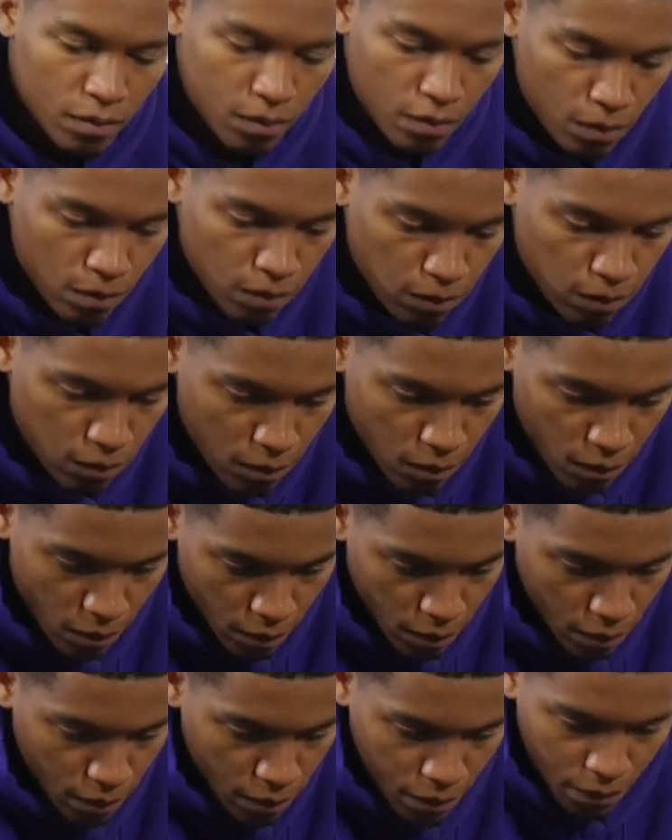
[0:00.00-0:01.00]

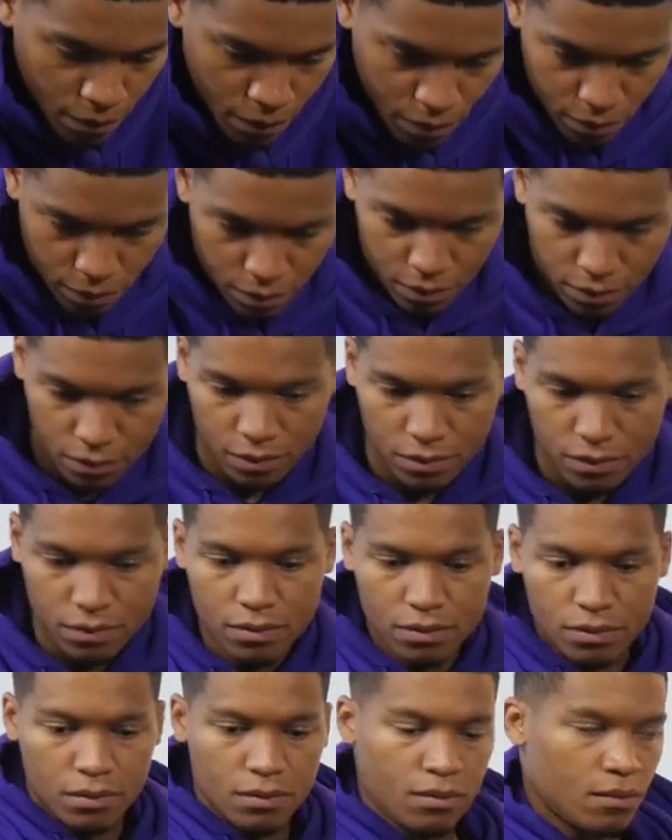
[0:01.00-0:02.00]

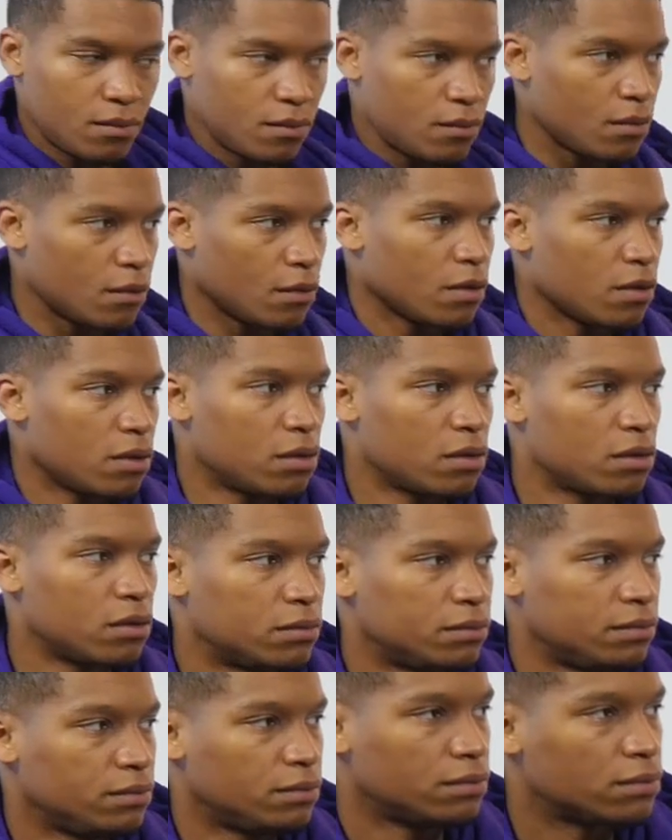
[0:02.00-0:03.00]

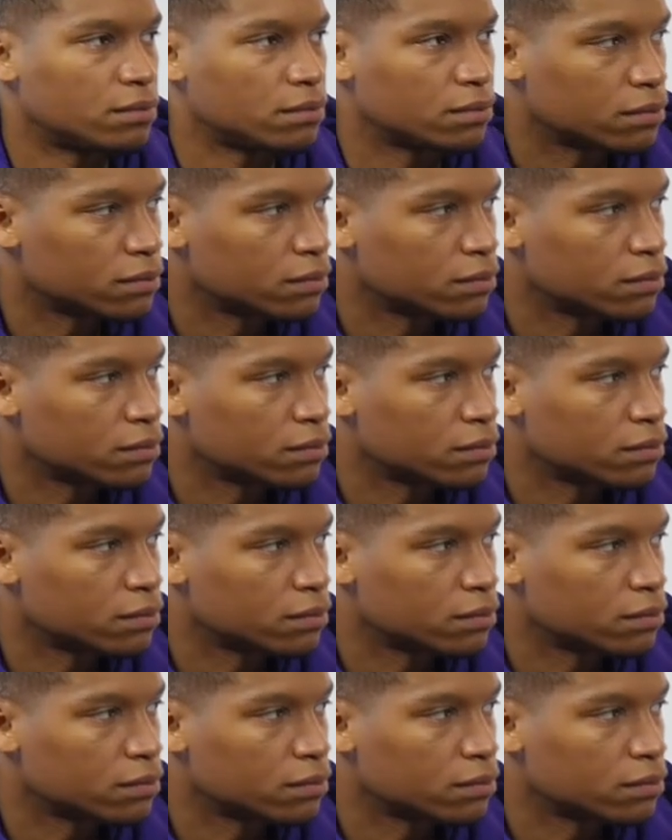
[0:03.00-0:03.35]
The person shown says nothing.